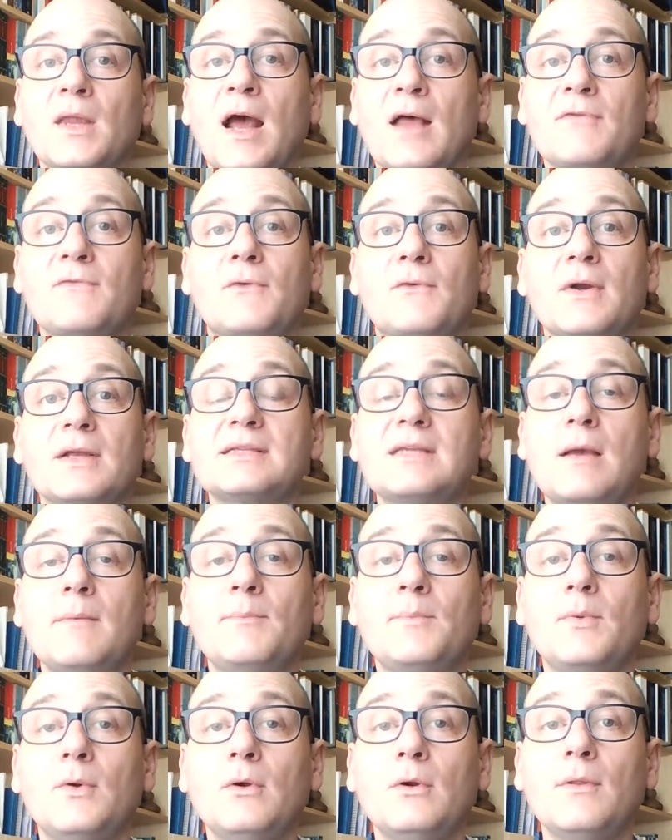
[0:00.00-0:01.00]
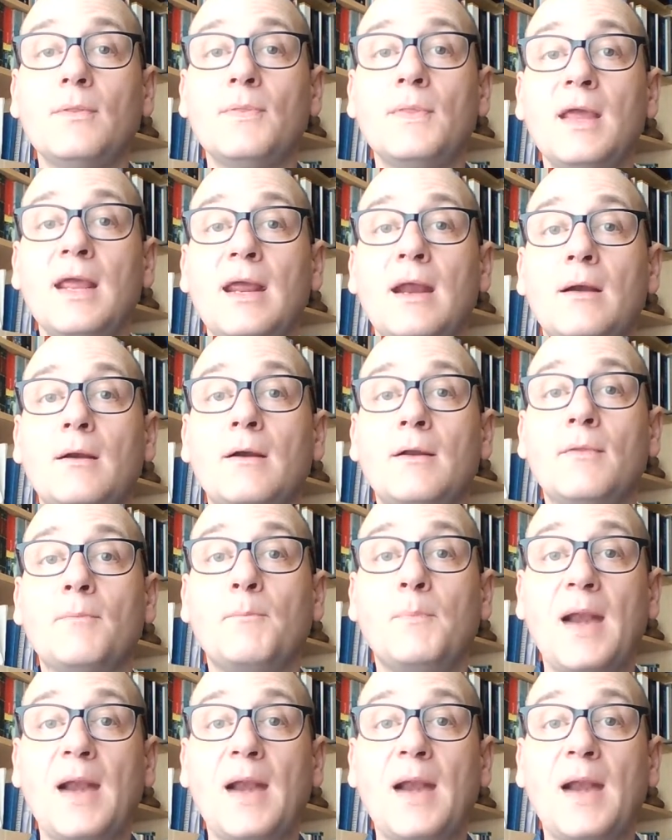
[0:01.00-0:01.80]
and for example, they are